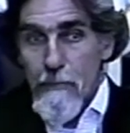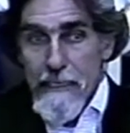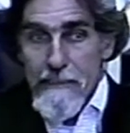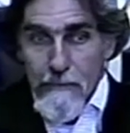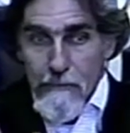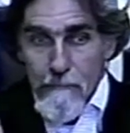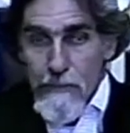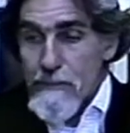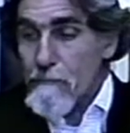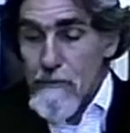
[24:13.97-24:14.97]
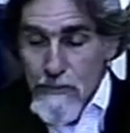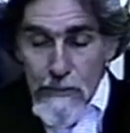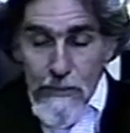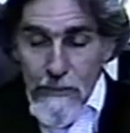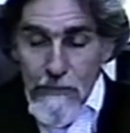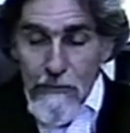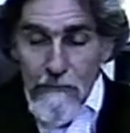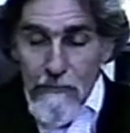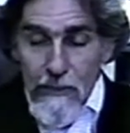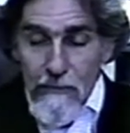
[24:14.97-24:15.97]
basic presupposition here
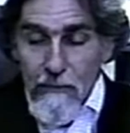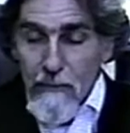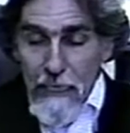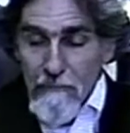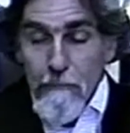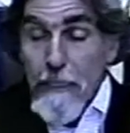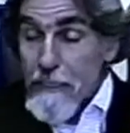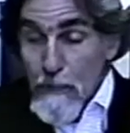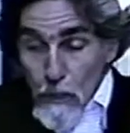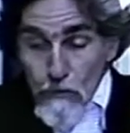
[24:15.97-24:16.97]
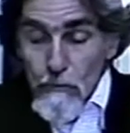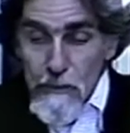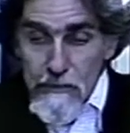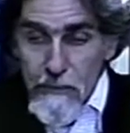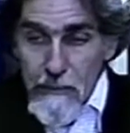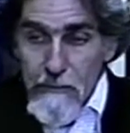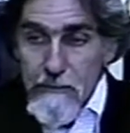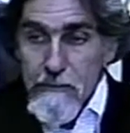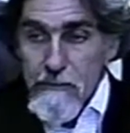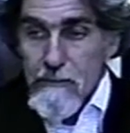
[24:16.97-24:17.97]
is that everybody knows what straightness
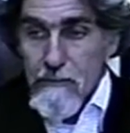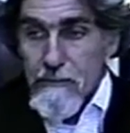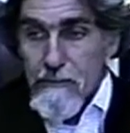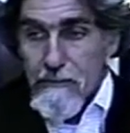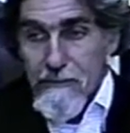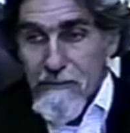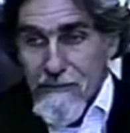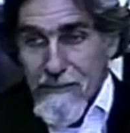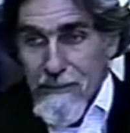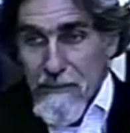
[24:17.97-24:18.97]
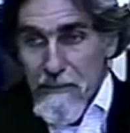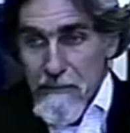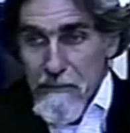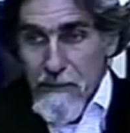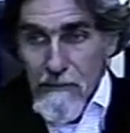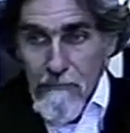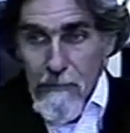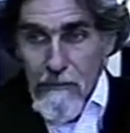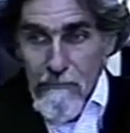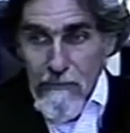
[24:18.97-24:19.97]
is.
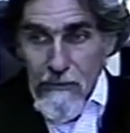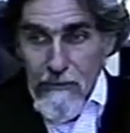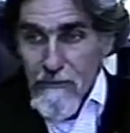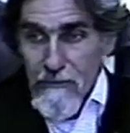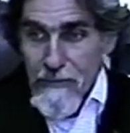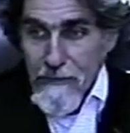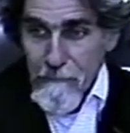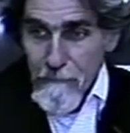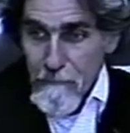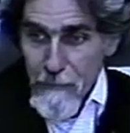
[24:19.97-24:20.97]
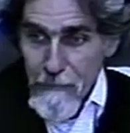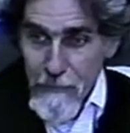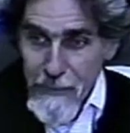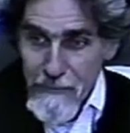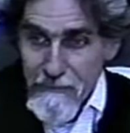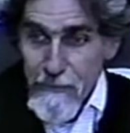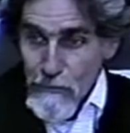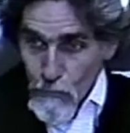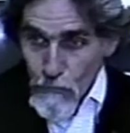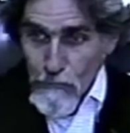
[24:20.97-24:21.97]
I don't think that anybody has to be
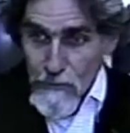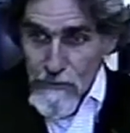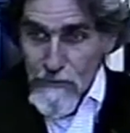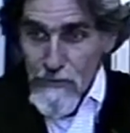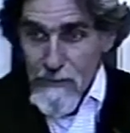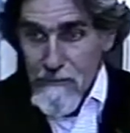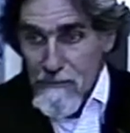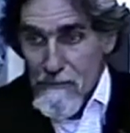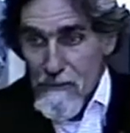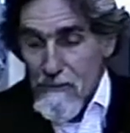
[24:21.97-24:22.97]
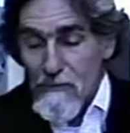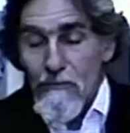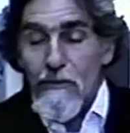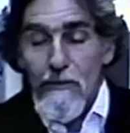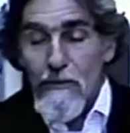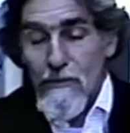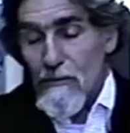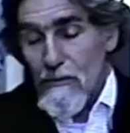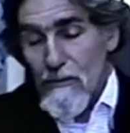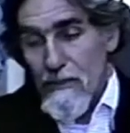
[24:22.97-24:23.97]
told what straightness is.
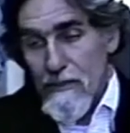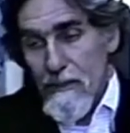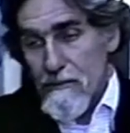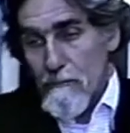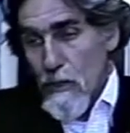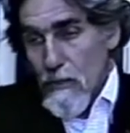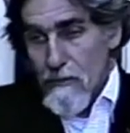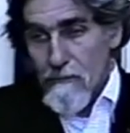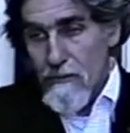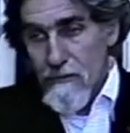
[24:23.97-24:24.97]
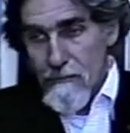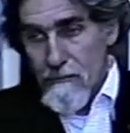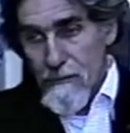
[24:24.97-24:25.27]
That's a part of our